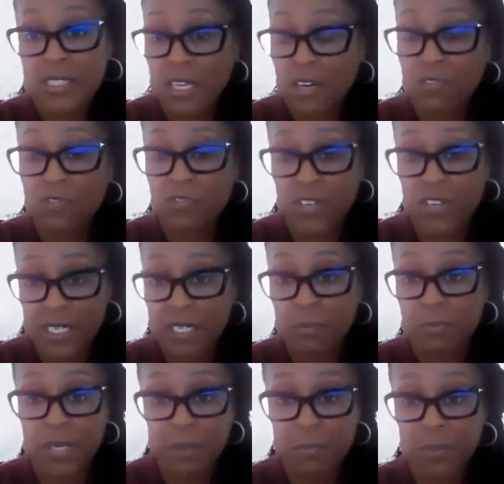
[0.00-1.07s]

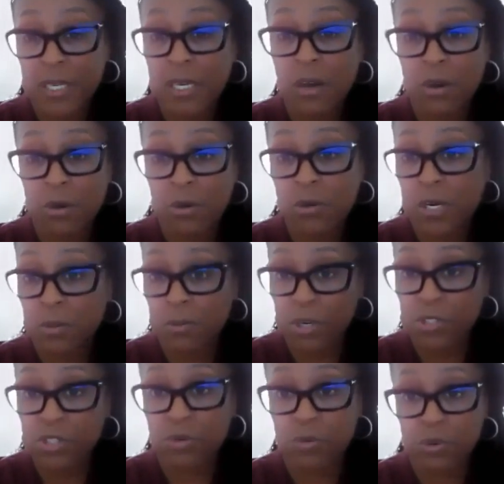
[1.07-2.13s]
Self-funded PPO
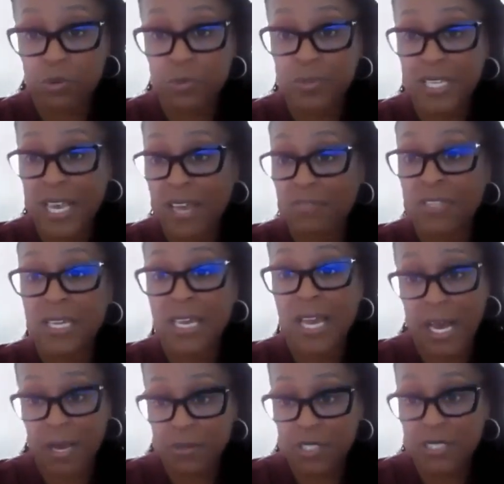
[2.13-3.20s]
commercial groups have the
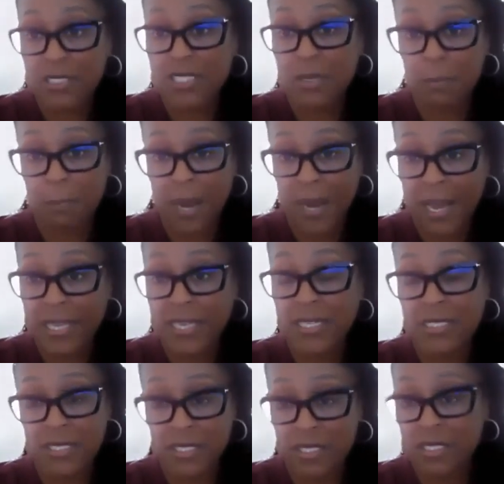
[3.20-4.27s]
option to buy
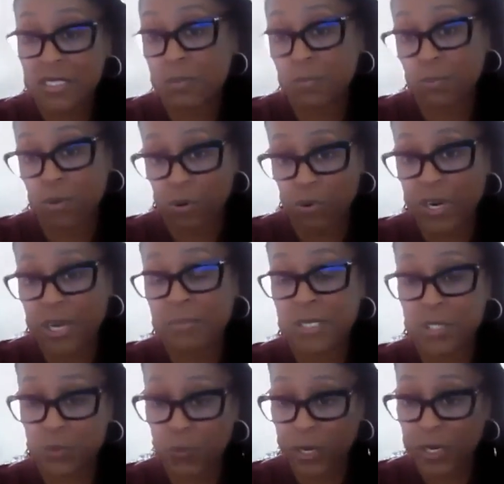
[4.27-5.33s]
into this program
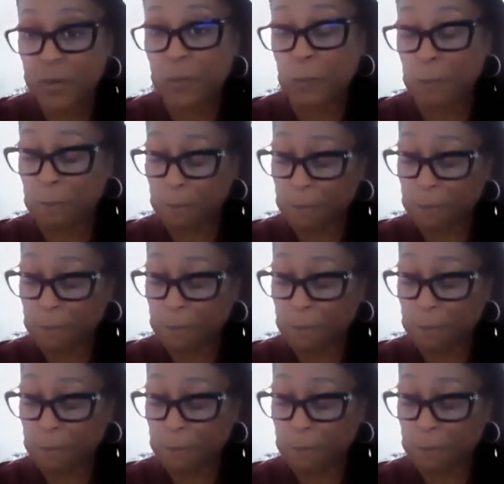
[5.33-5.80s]
as well.